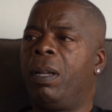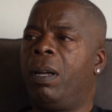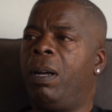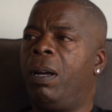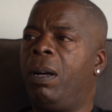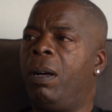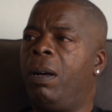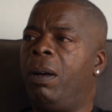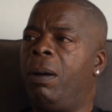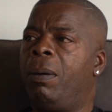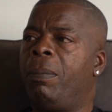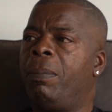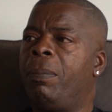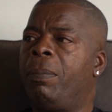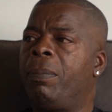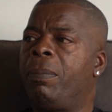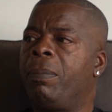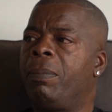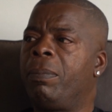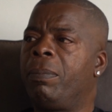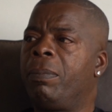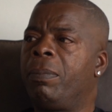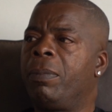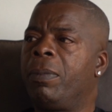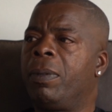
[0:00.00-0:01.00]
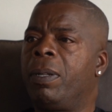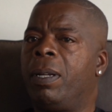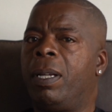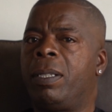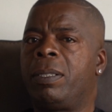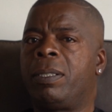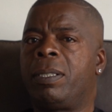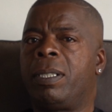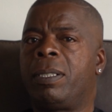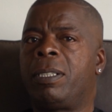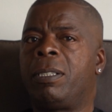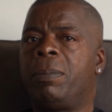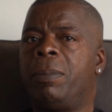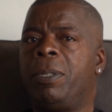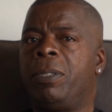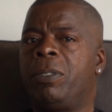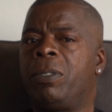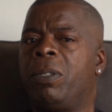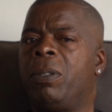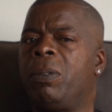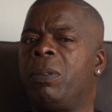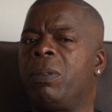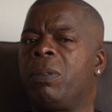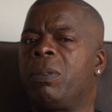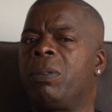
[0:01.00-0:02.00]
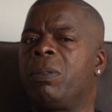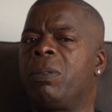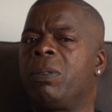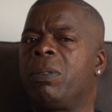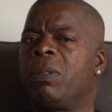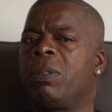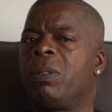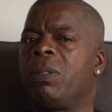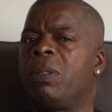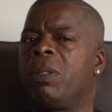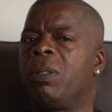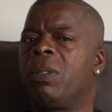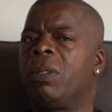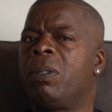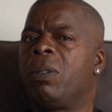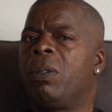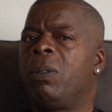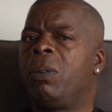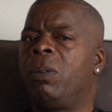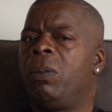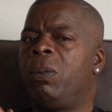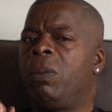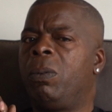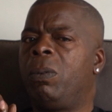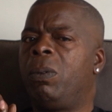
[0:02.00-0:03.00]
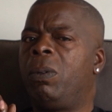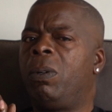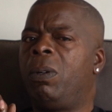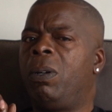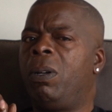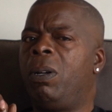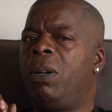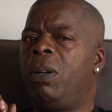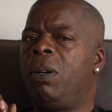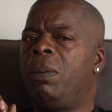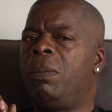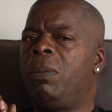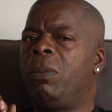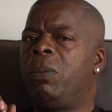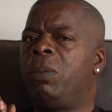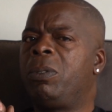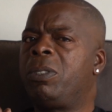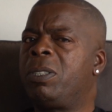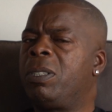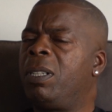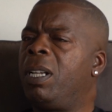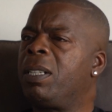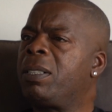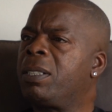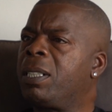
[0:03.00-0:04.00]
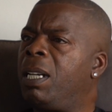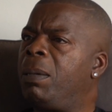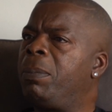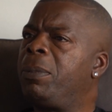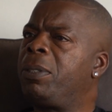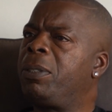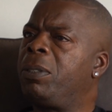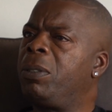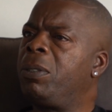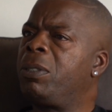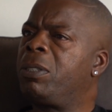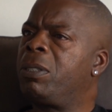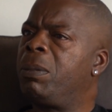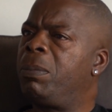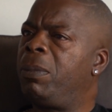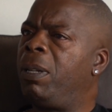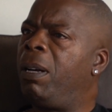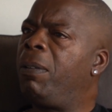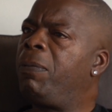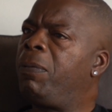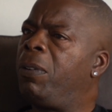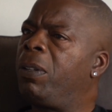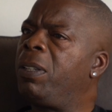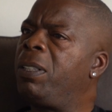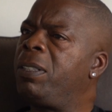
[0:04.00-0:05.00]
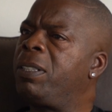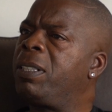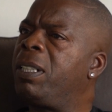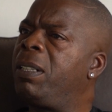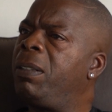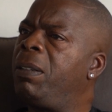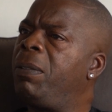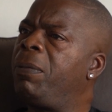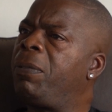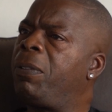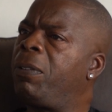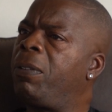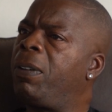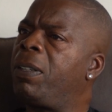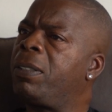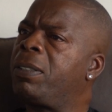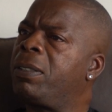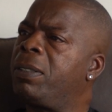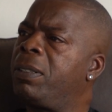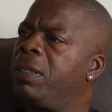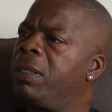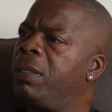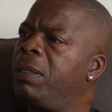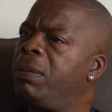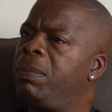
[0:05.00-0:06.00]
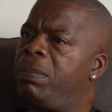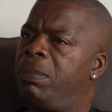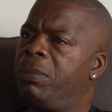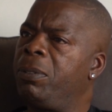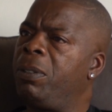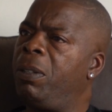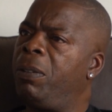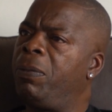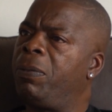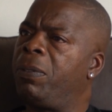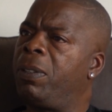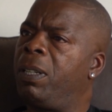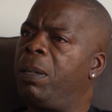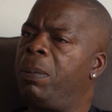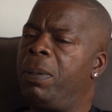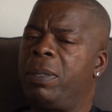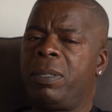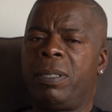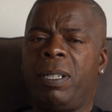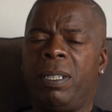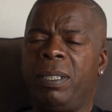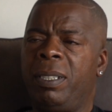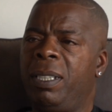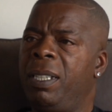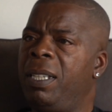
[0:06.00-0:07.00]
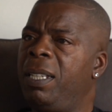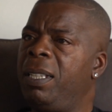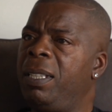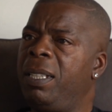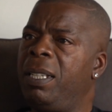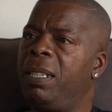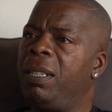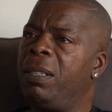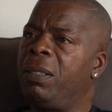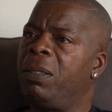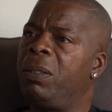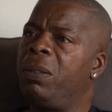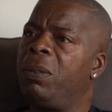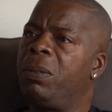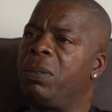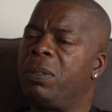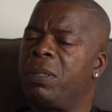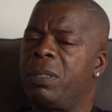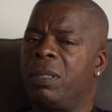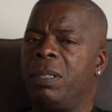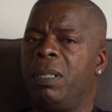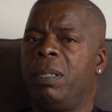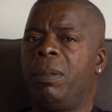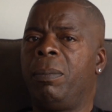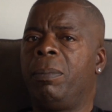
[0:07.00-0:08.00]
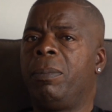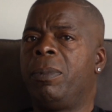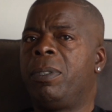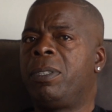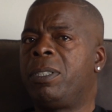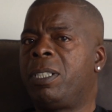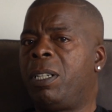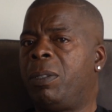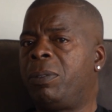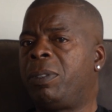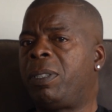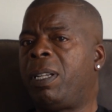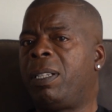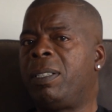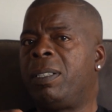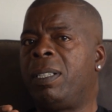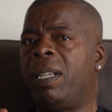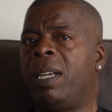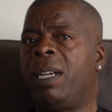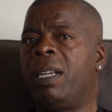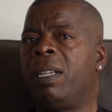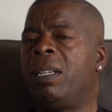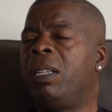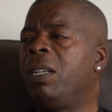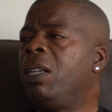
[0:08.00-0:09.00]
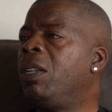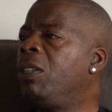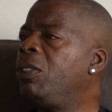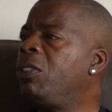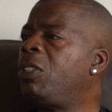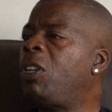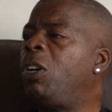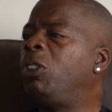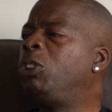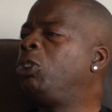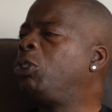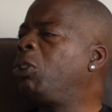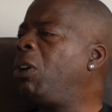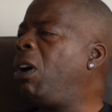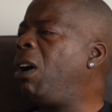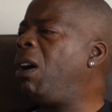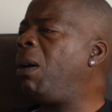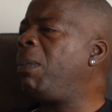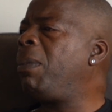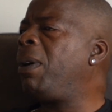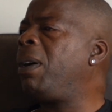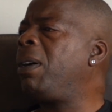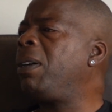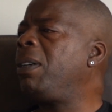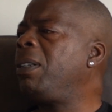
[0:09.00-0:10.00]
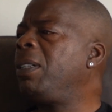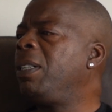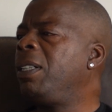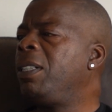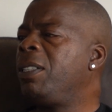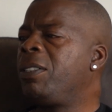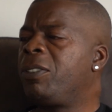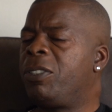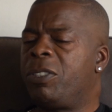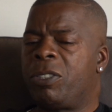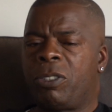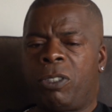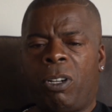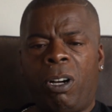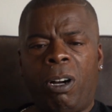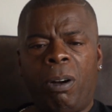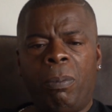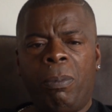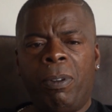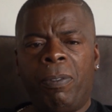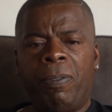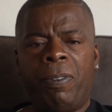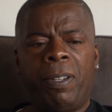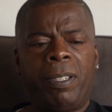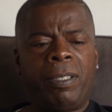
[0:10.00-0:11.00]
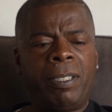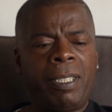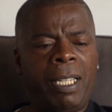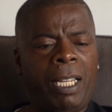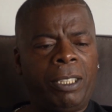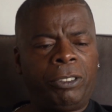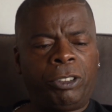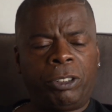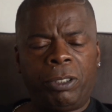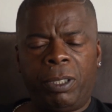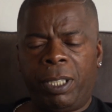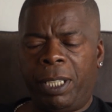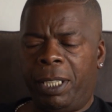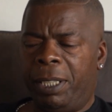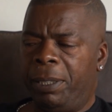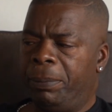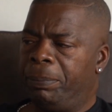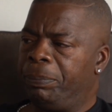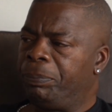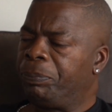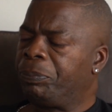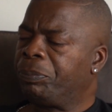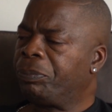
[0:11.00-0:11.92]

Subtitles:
and said to me, "Duke, would you like to come and do some like volunteering for us at the youth club?" I was like, yeah, of course. So I've done that. No drama, just got on with it naturally.